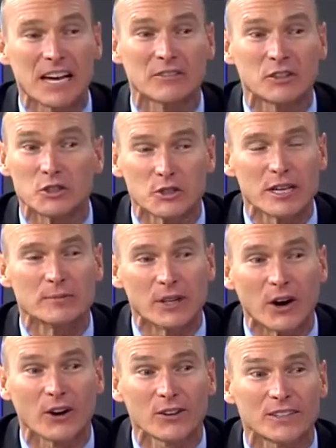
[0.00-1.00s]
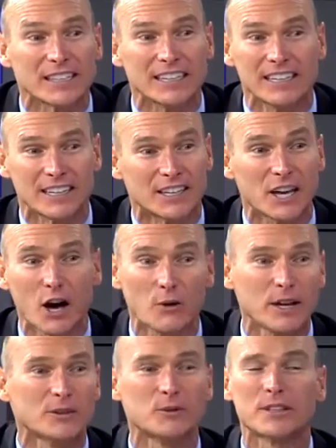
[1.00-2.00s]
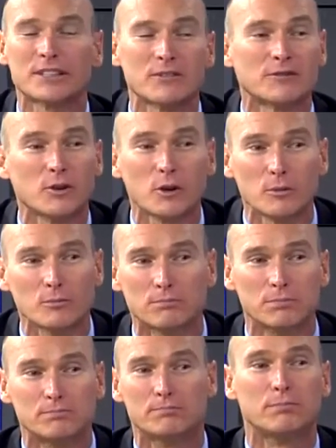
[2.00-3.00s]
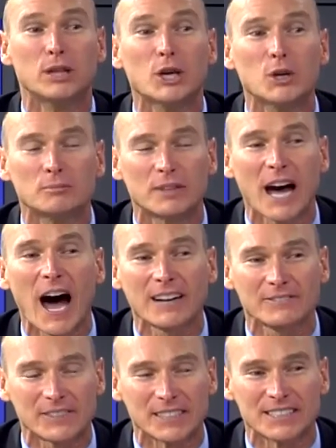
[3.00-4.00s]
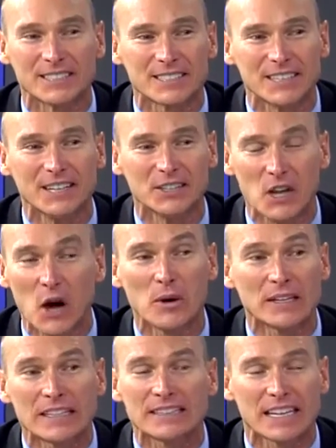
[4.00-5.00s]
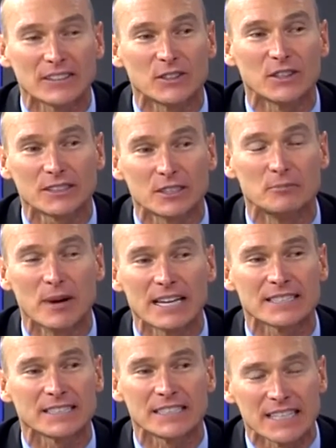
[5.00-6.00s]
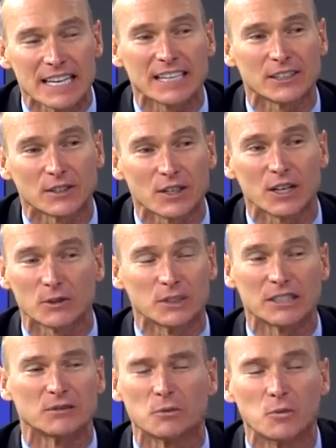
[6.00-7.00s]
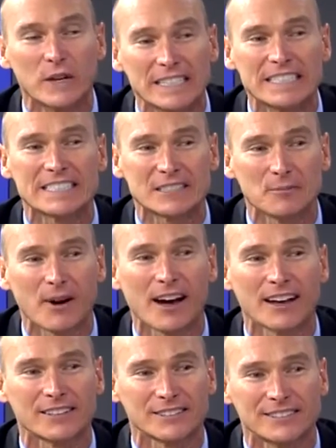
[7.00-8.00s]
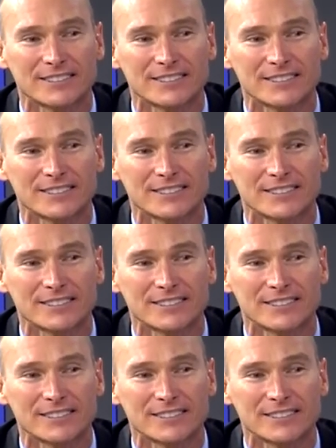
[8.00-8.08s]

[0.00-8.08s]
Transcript: to have their treatment early go in with a full-bloom confidence, knowing that they look the best that they can look with a winning smile.